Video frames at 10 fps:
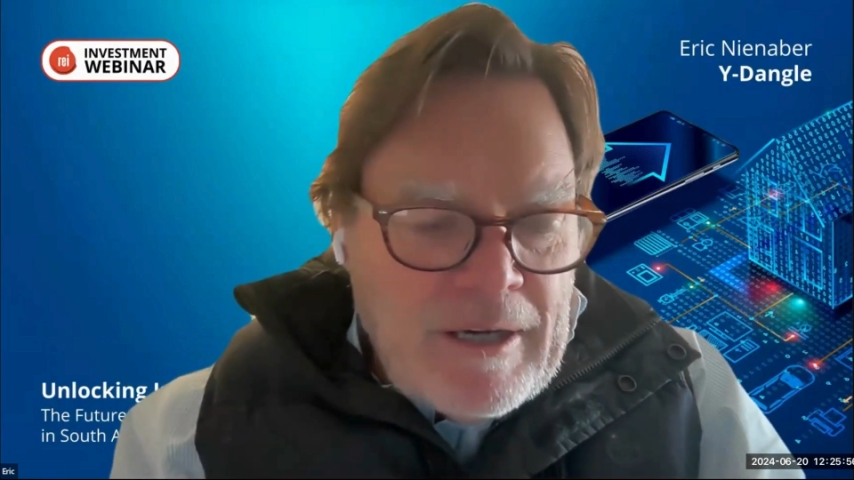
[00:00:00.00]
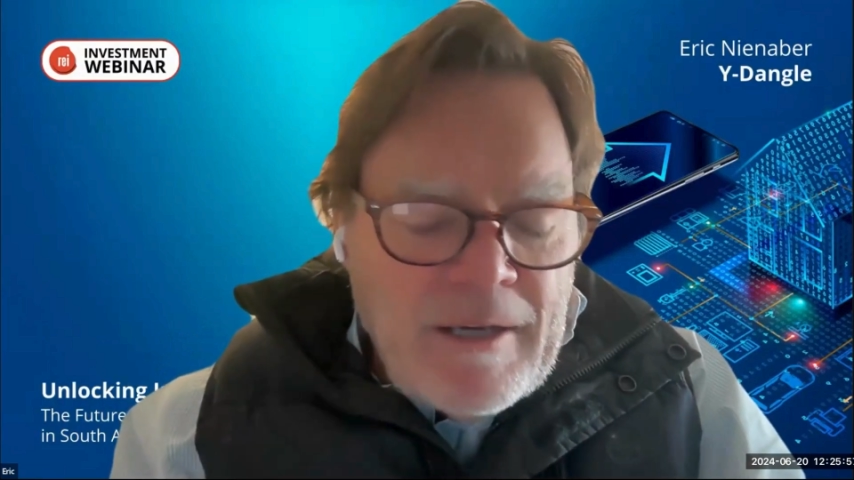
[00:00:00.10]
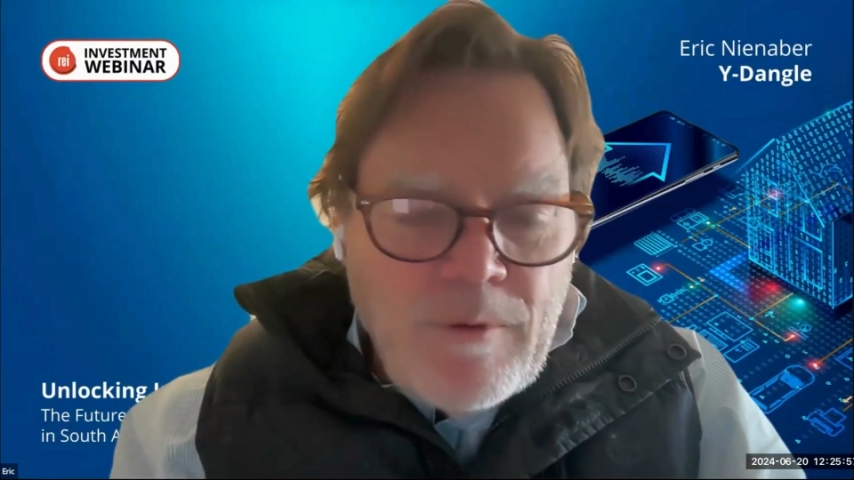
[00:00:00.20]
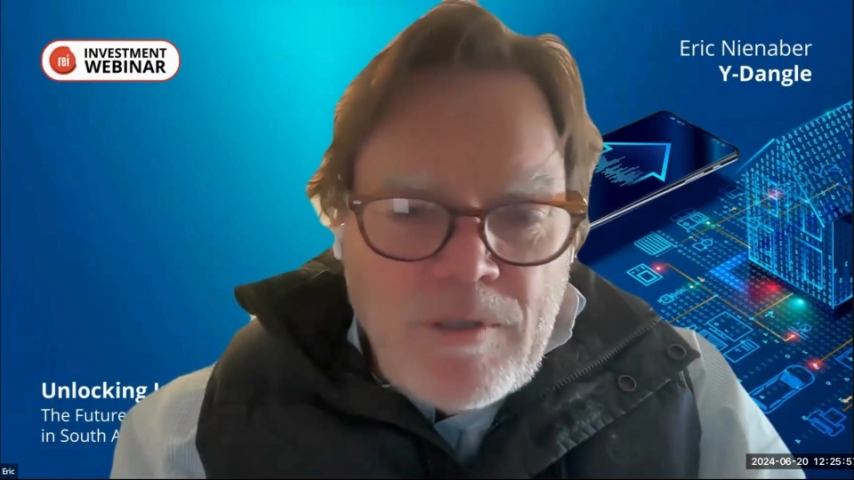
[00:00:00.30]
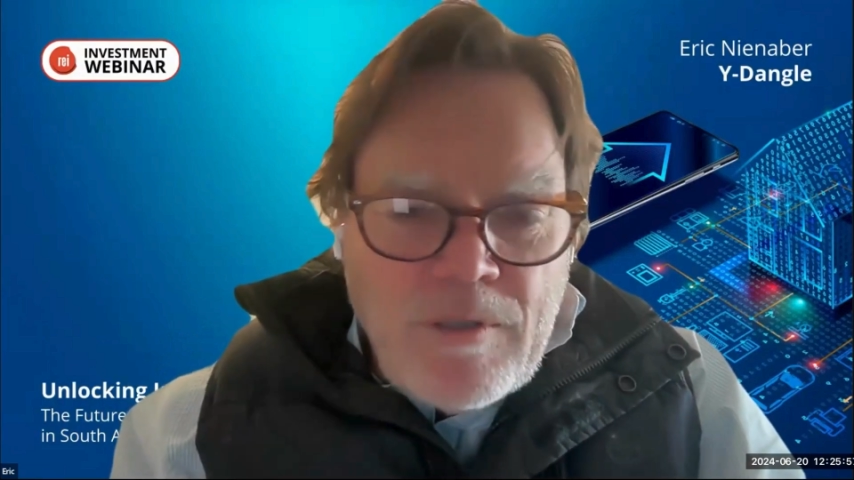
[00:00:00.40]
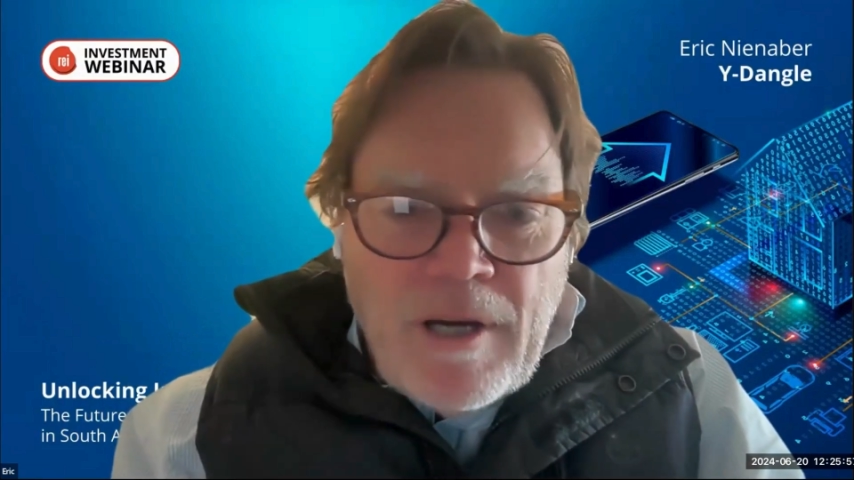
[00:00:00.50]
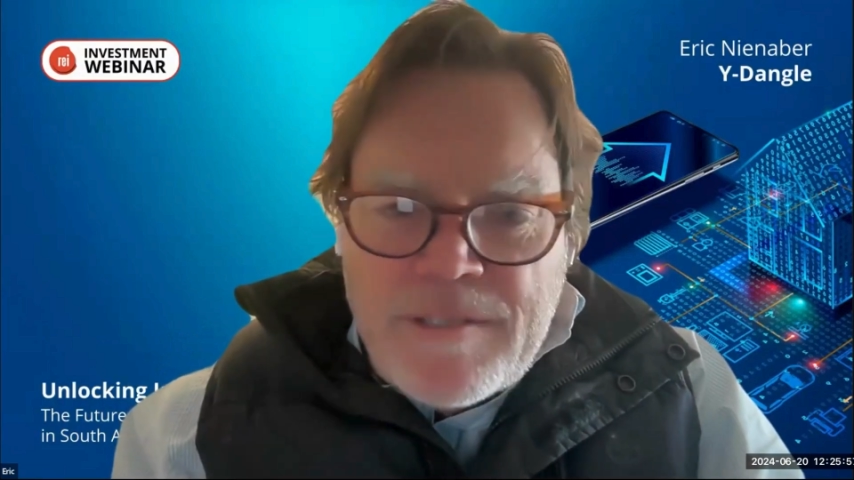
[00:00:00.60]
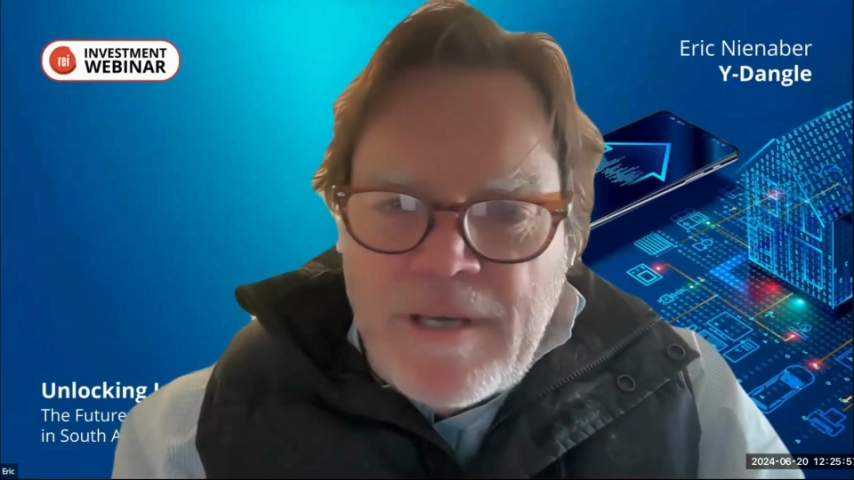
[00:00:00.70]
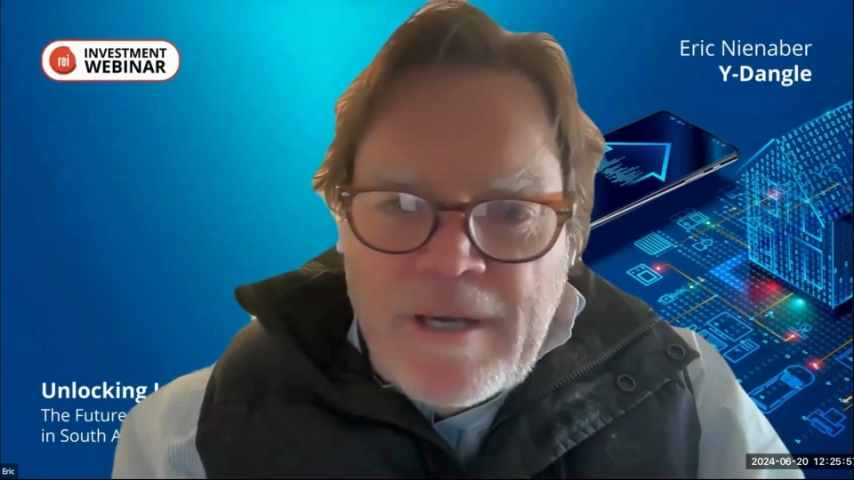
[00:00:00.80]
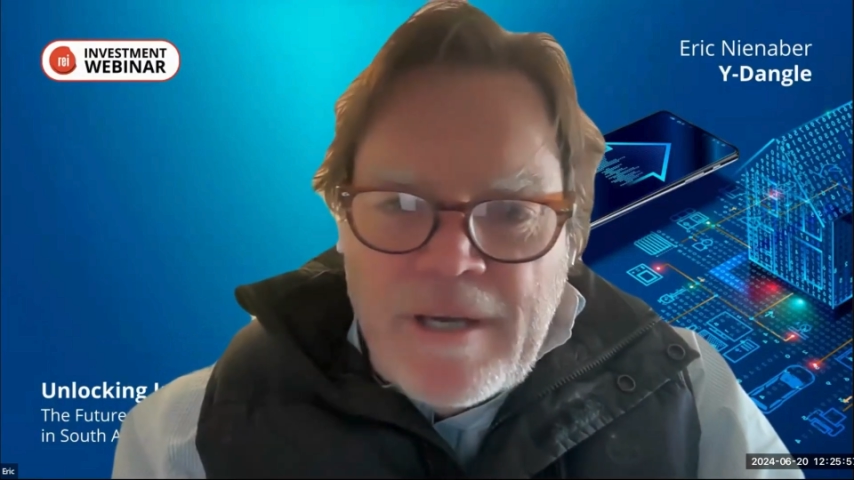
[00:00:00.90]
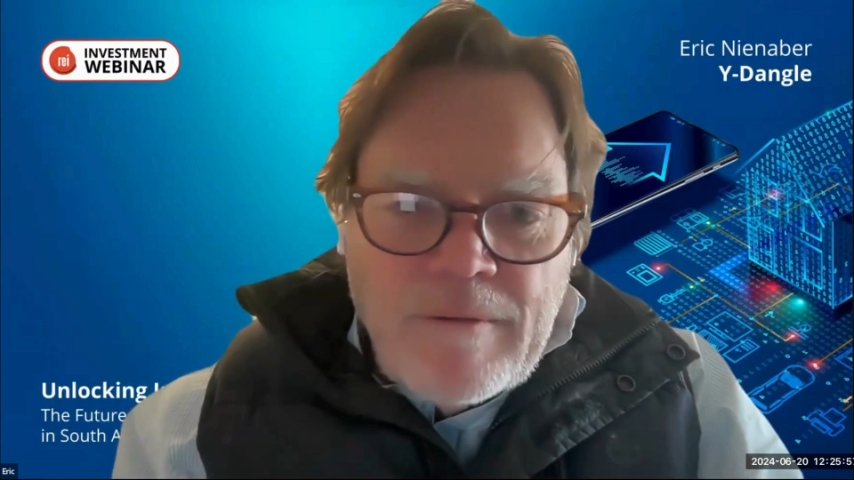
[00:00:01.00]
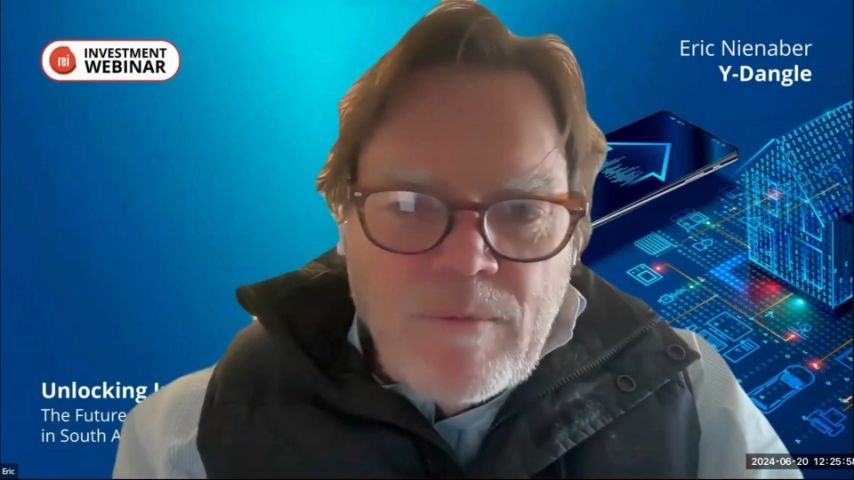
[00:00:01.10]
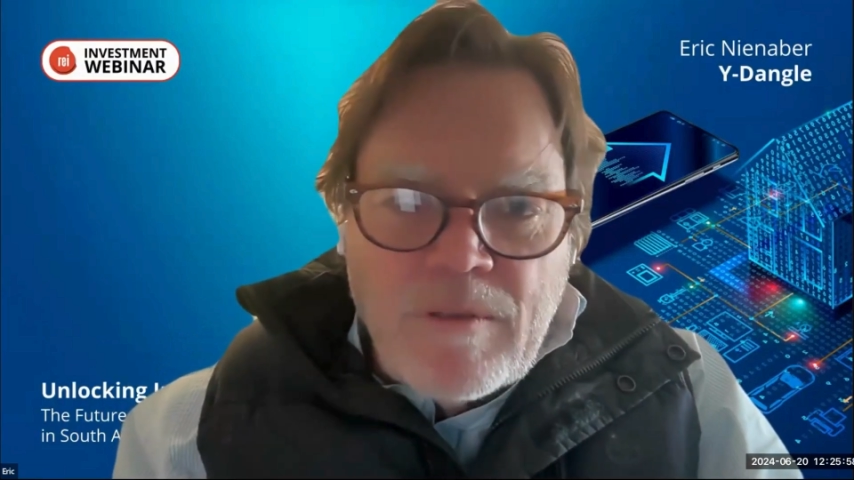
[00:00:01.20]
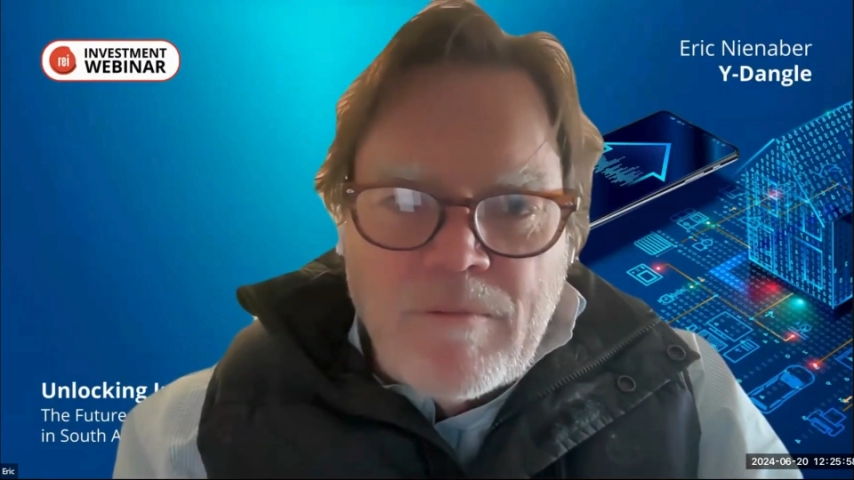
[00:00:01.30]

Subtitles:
I hear what Johan is saying,